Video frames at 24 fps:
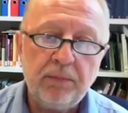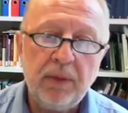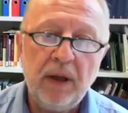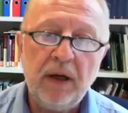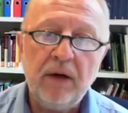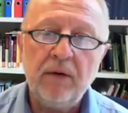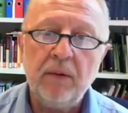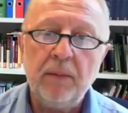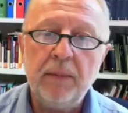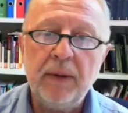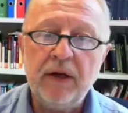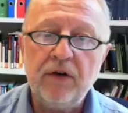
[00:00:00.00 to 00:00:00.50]

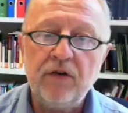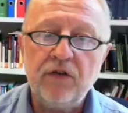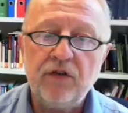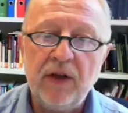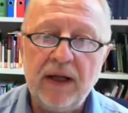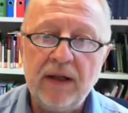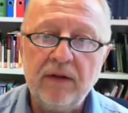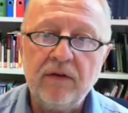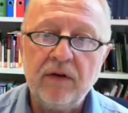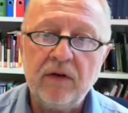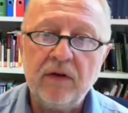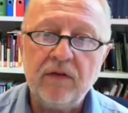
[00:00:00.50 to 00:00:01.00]
pilgrimage
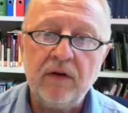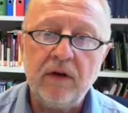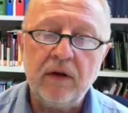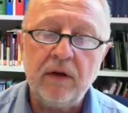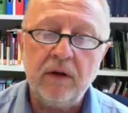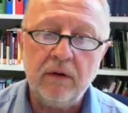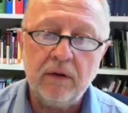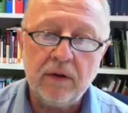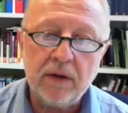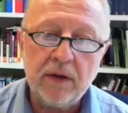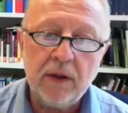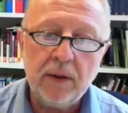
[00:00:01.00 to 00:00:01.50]
centers in
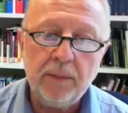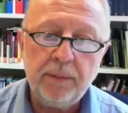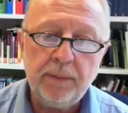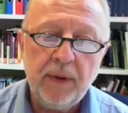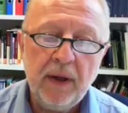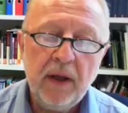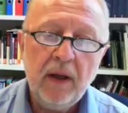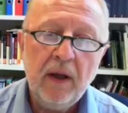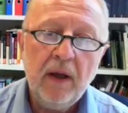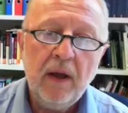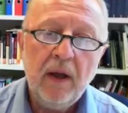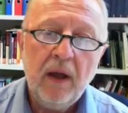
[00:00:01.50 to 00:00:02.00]
Europe.
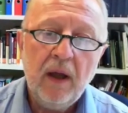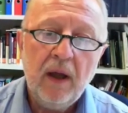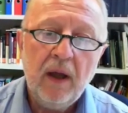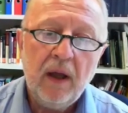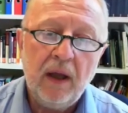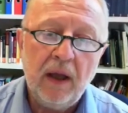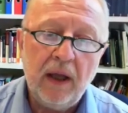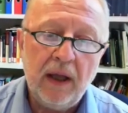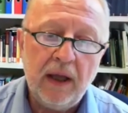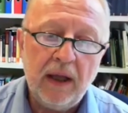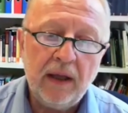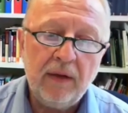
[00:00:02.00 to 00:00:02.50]

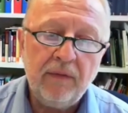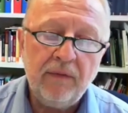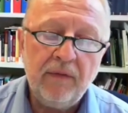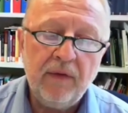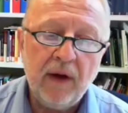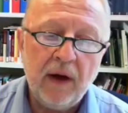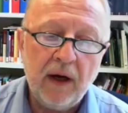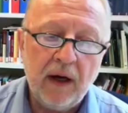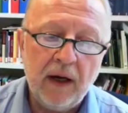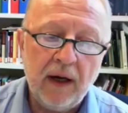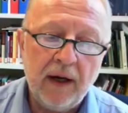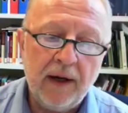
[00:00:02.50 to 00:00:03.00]
And
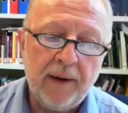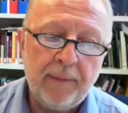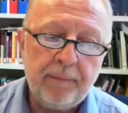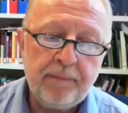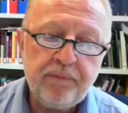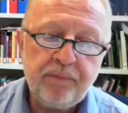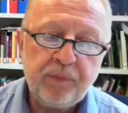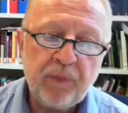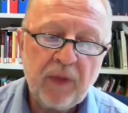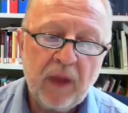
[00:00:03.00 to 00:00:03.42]
a